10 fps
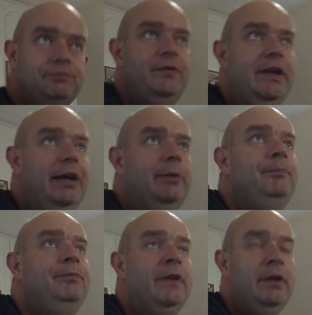
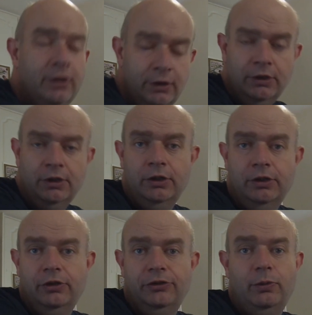Now,
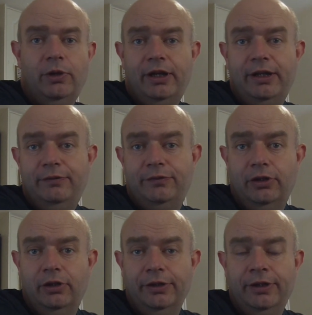so what I've
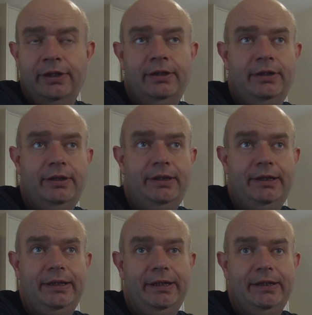done
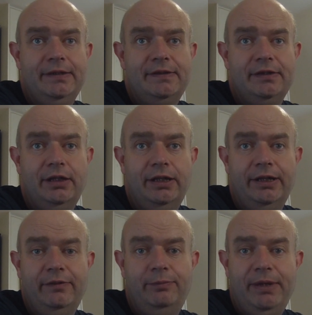is
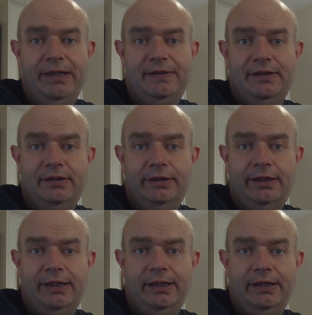I've
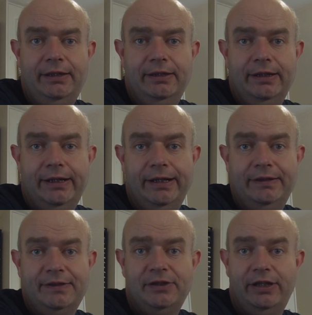basically uh,
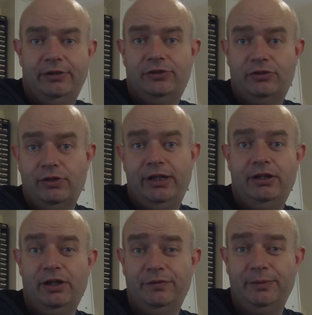decided straight
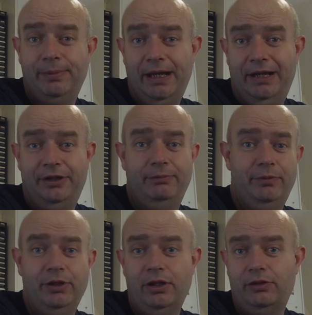off the bat
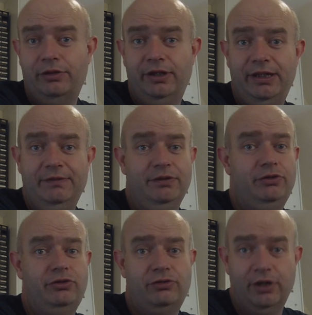I'm not going to
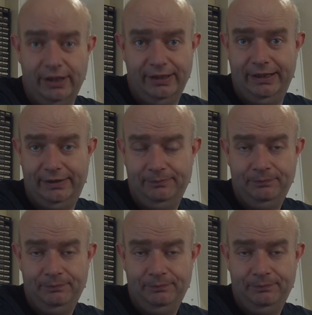even try that.